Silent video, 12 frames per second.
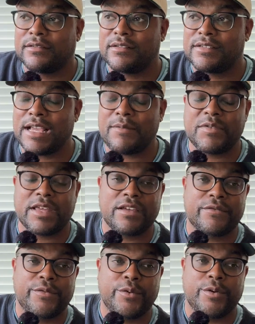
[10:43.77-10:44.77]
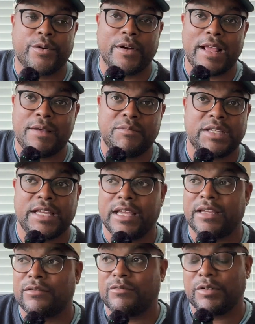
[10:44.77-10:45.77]
Same thing for
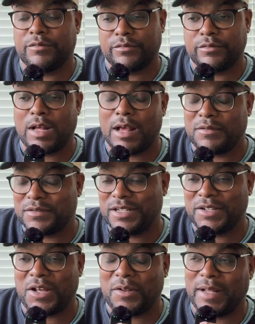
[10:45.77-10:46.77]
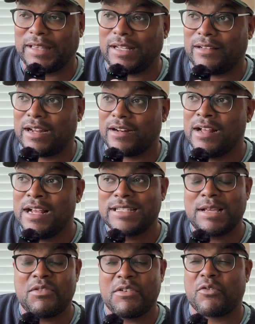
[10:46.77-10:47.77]
Emily, when I'll tell you all about that later.
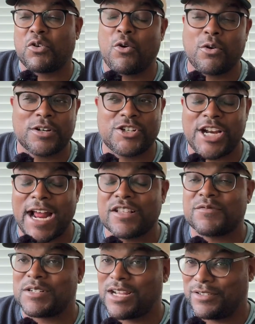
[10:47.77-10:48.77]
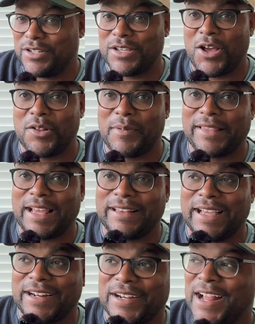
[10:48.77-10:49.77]
Same thing for Quarter Chats, which I'll tell you all about that
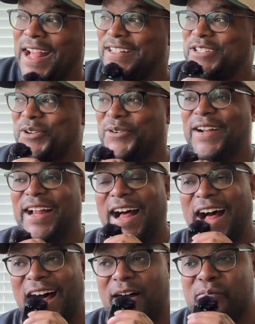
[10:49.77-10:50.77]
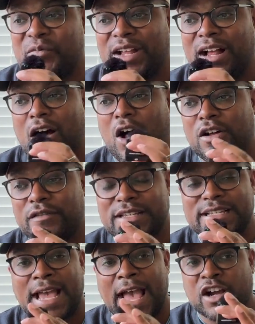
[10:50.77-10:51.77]
later too. All of these
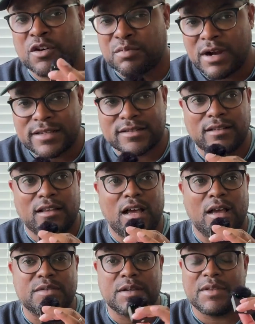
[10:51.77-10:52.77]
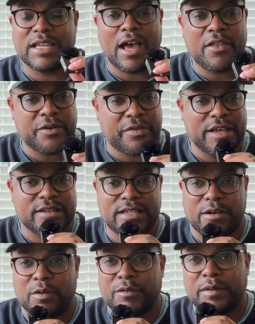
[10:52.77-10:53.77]
things, Echo Press Club, some of the other things
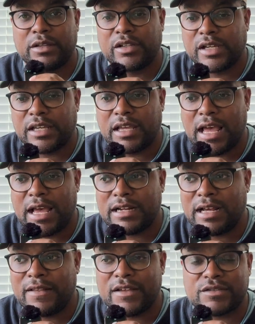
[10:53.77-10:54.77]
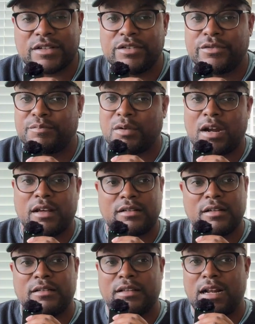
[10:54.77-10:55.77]
that we've been looking at. There's a new product
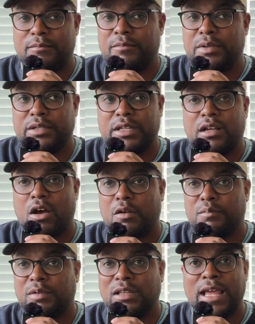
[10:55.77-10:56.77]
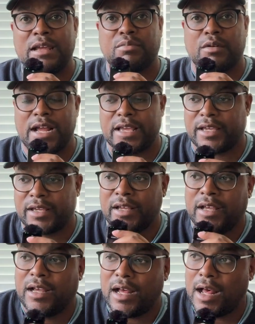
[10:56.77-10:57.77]
that I'm building called Laybrick.
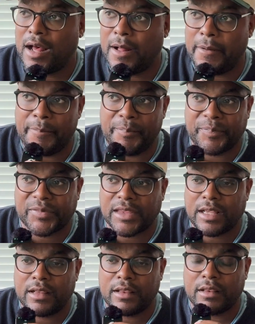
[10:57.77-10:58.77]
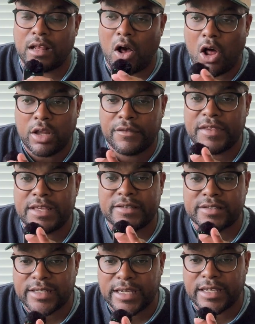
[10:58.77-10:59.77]
All of
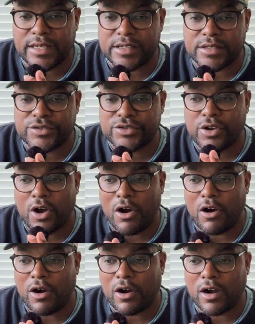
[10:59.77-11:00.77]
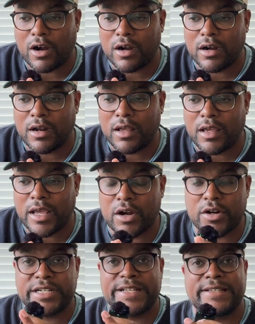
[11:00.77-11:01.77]
these things are an
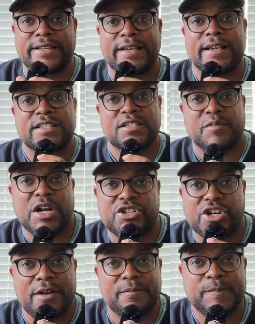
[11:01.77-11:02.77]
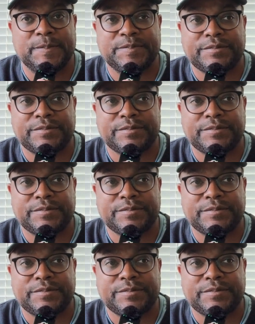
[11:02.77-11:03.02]
artistic expression.